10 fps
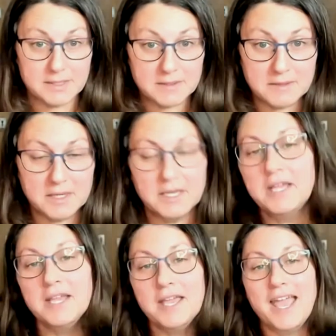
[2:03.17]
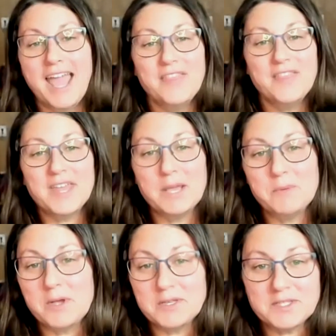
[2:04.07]
And then
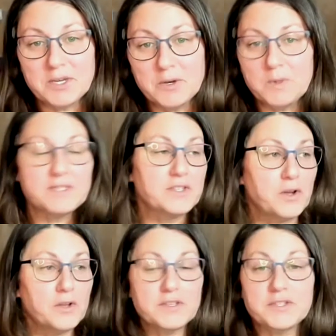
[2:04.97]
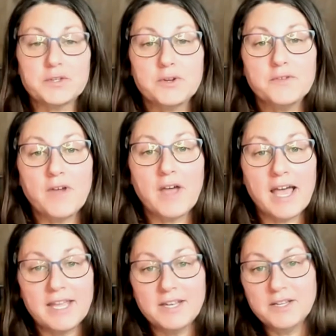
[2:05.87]
I'm also what's called a
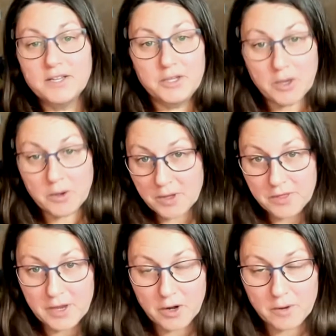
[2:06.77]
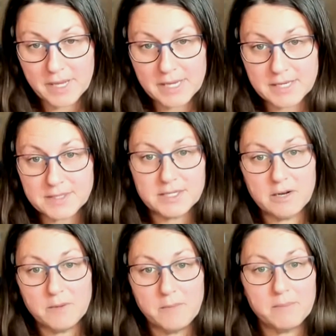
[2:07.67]
certified yoga therapist
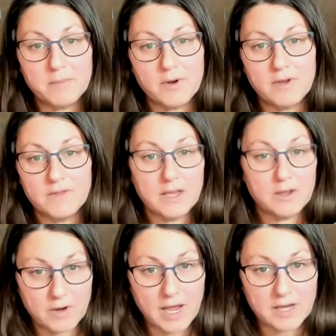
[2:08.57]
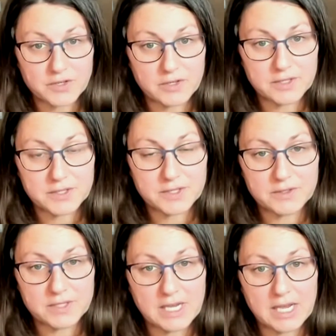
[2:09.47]
and a member of the International
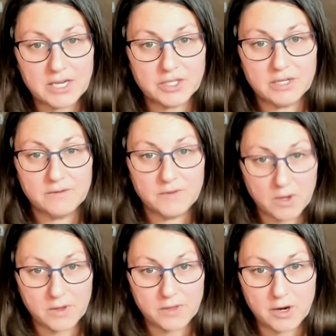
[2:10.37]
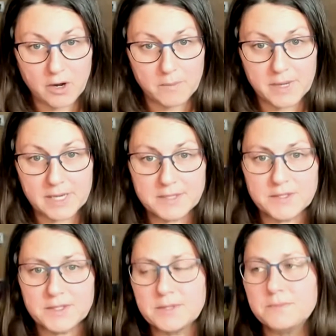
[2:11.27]
Association of Yoga
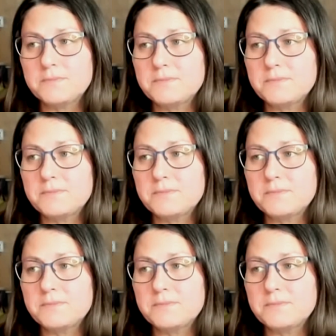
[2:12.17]
Therapists,